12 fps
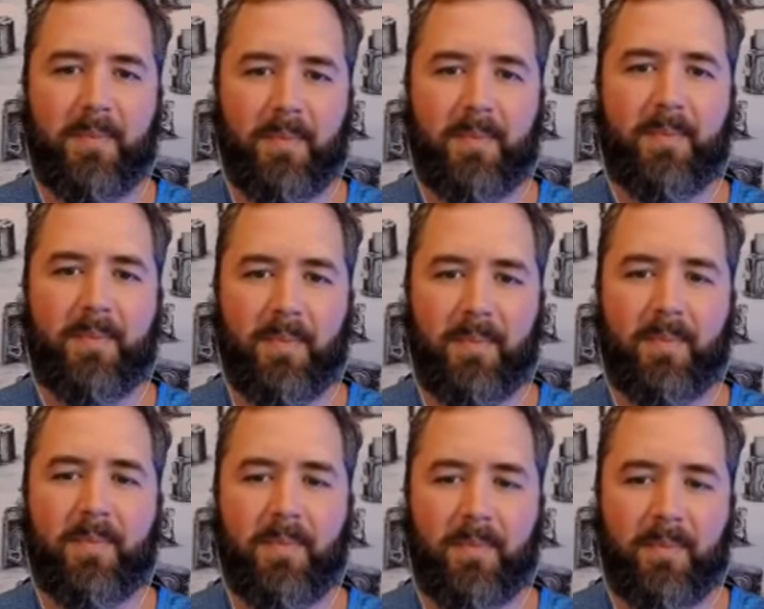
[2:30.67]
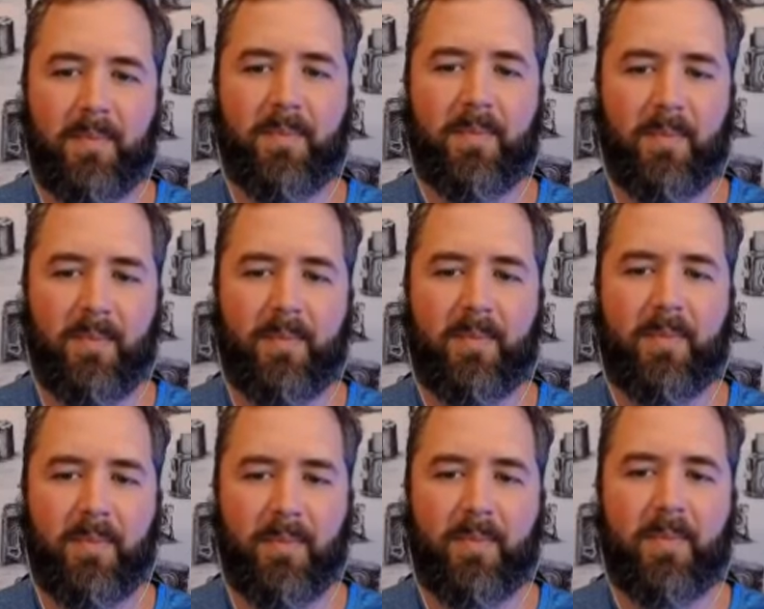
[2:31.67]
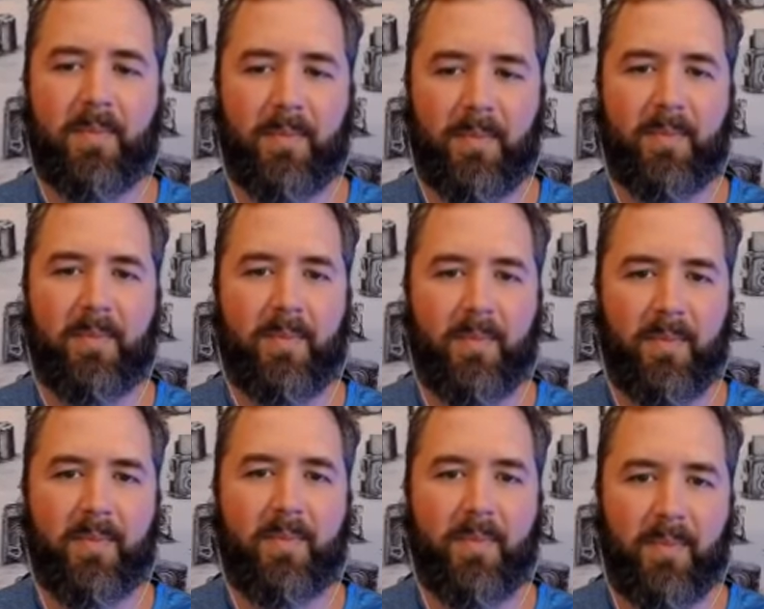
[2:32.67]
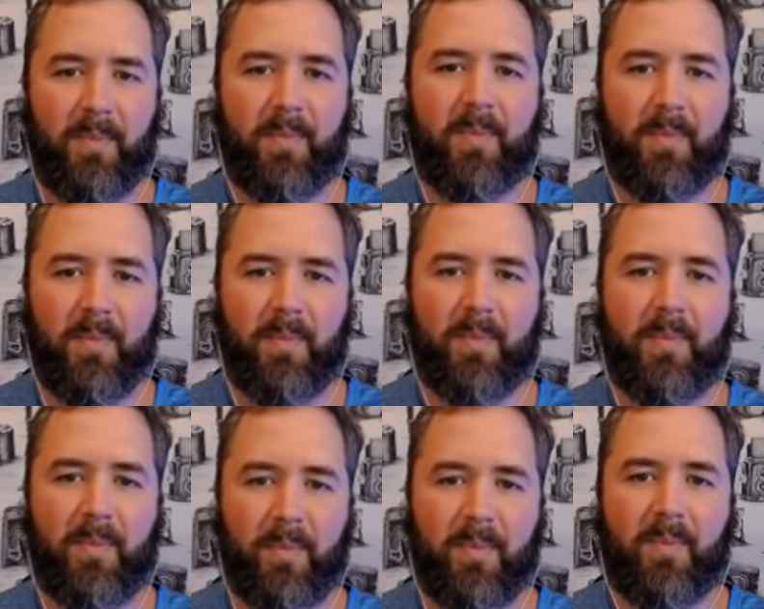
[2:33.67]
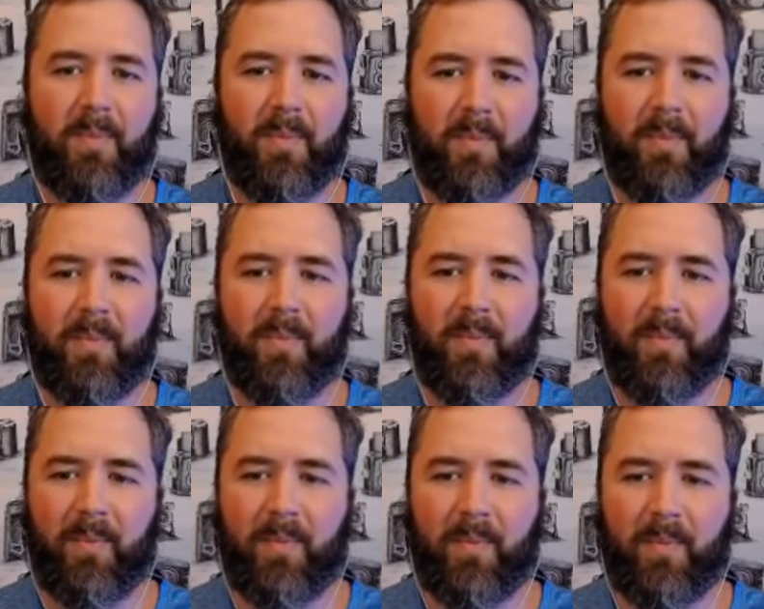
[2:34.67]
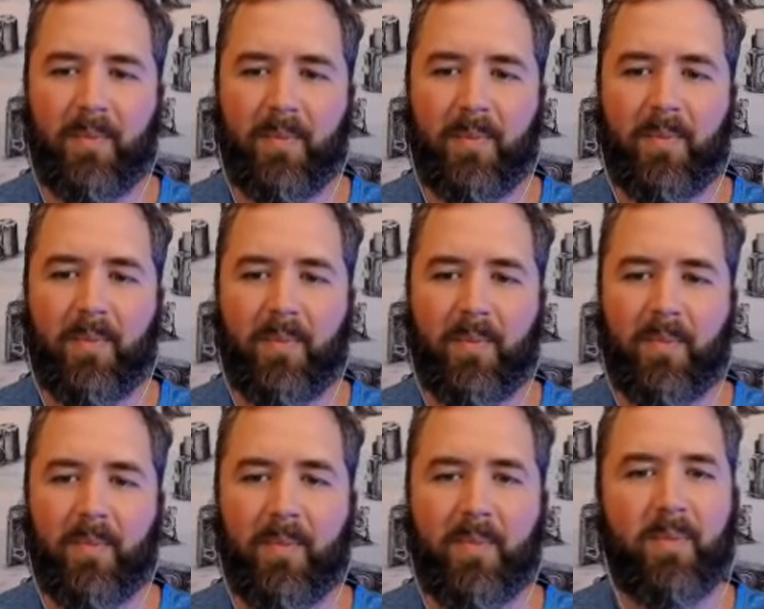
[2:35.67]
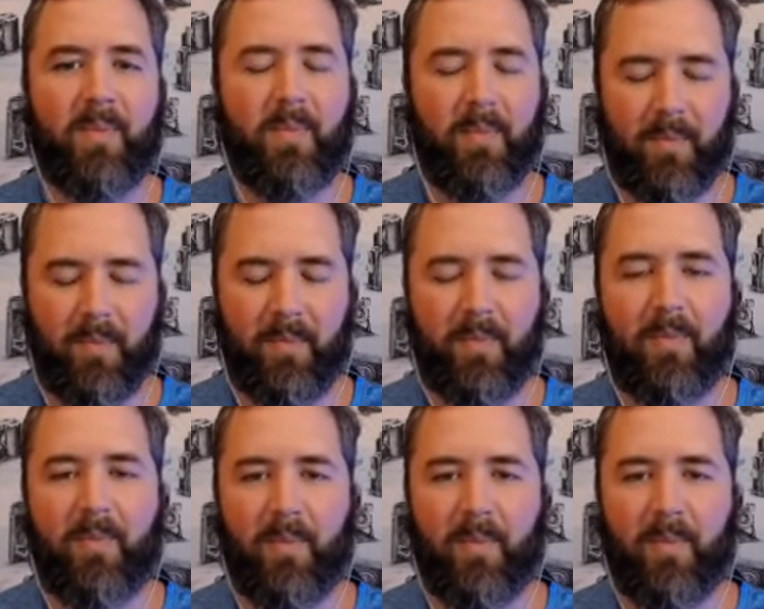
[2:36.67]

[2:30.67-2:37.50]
This person isn't speaking.